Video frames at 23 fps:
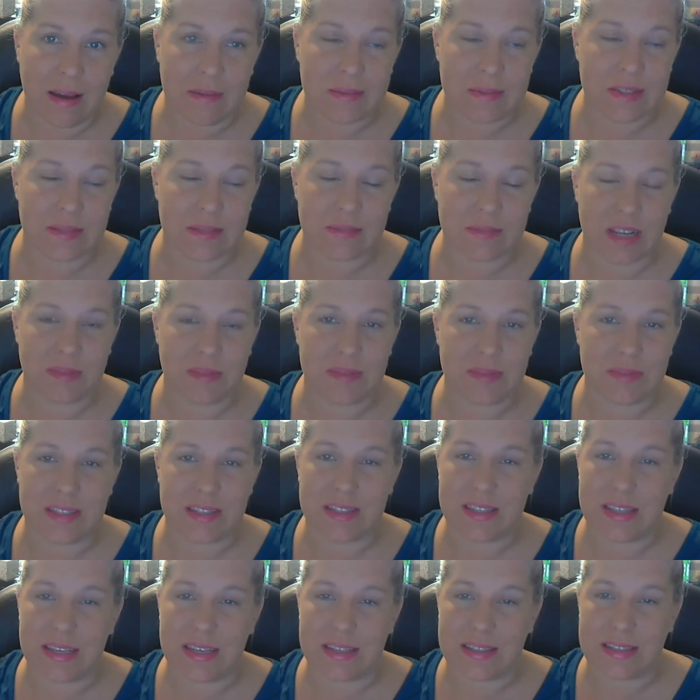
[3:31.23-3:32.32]
Sometimes
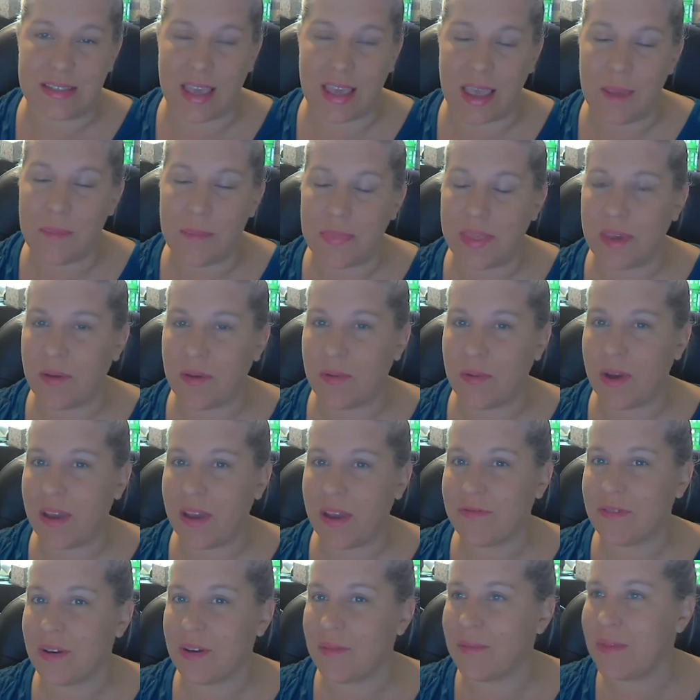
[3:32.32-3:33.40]
it's the escape, the away
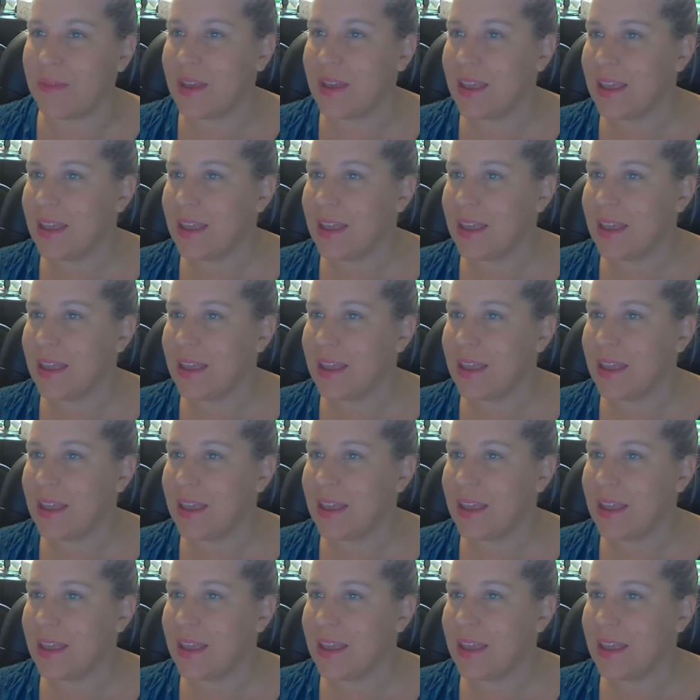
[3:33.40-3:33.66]
from